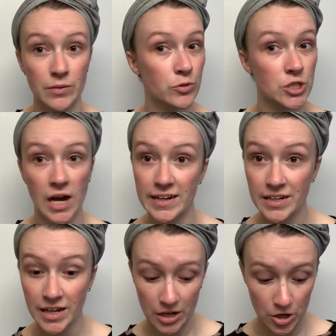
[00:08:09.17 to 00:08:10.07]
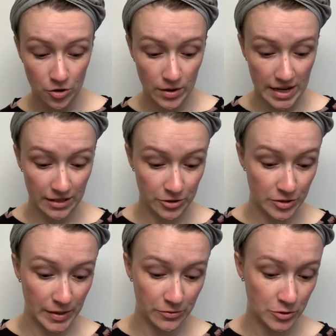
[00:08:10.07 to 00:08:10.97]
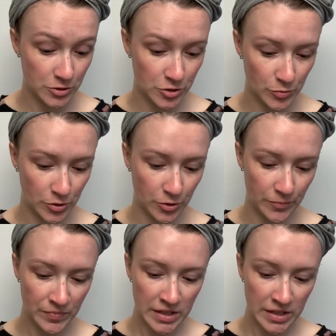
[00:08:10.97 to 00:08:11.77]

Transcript: which I did not know and learned about, which was super cool.